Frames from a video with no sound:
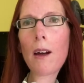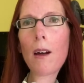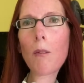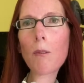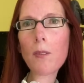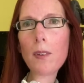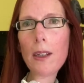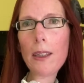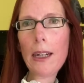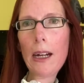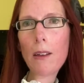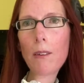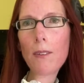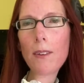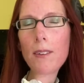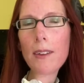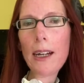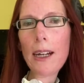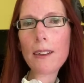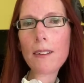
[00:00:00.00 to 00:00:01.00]
get out of the
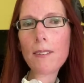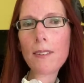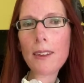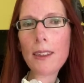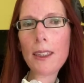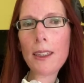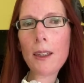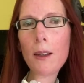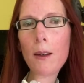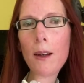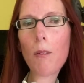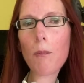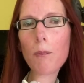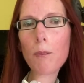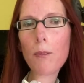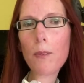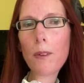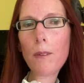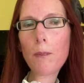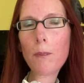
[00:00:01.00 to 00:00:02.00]
taxi.
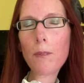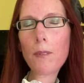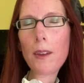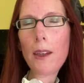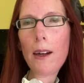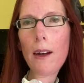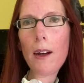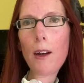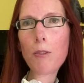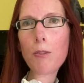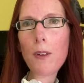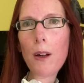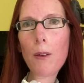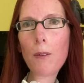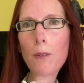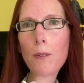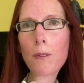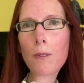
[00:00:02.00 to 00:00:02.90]
And yeah, I felt